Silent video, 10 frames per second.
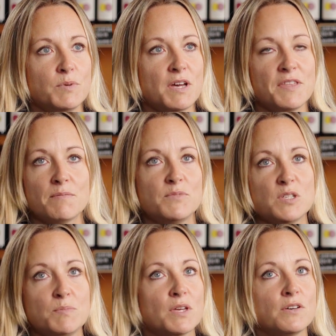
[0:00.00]
But I think
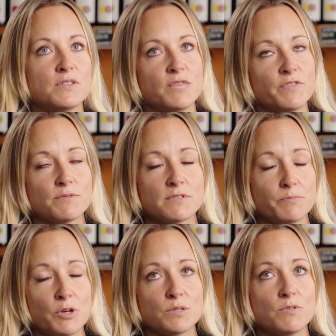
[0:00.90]
just because Phil was
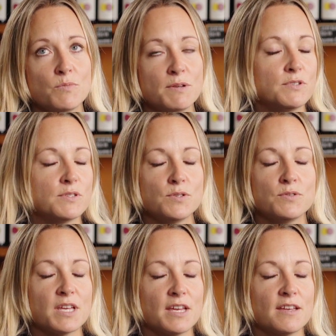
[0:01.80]
approachable and we were just
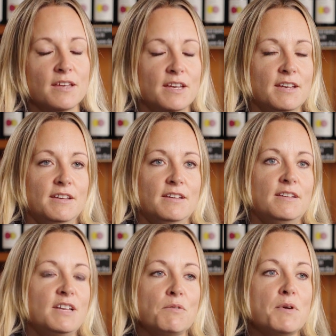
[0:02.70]
talking,
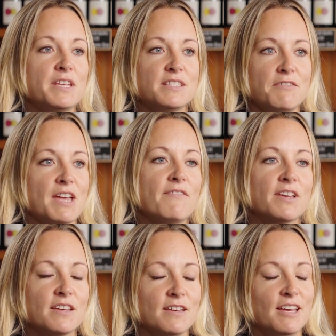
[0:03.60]
you know, we weren't necessarily
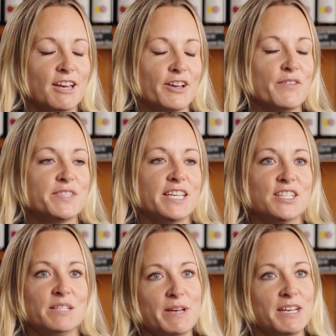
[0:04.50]
having a
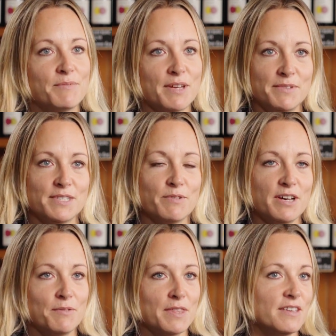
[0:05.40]
conversation about him coming to
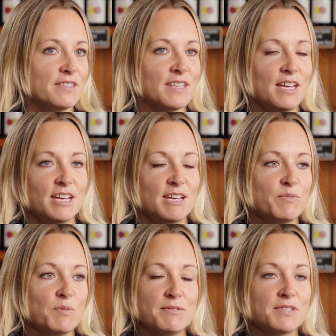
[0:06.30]
work with us,
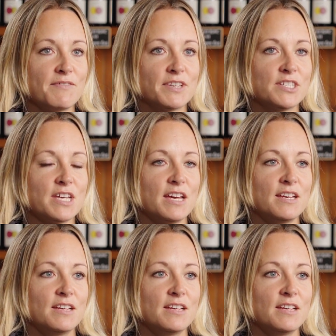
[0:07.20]
but we were just having a chat.